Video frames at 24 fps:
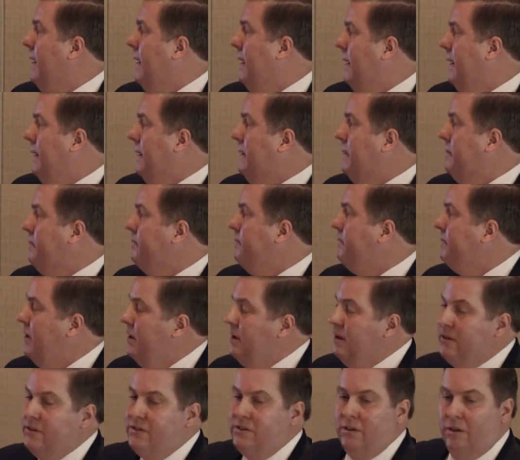Um,
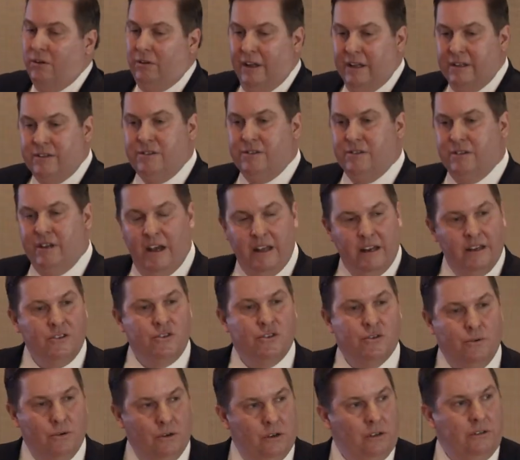so let's kind of
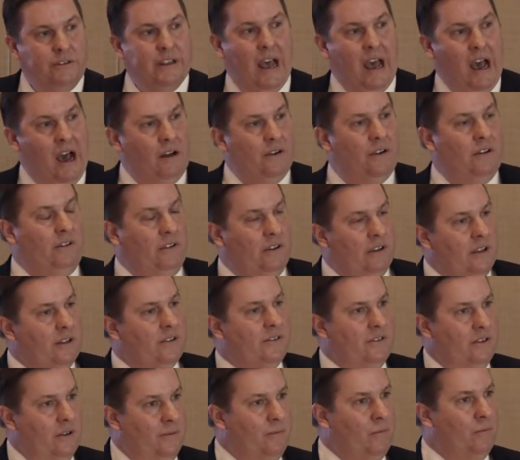drill down and look at
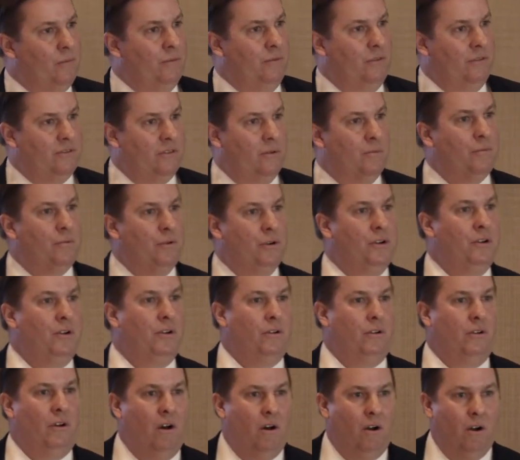some, some
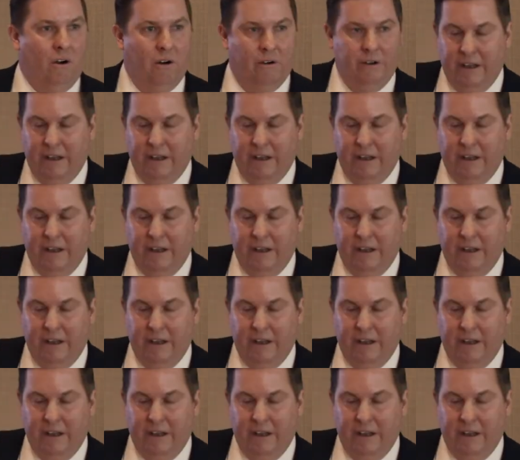real hard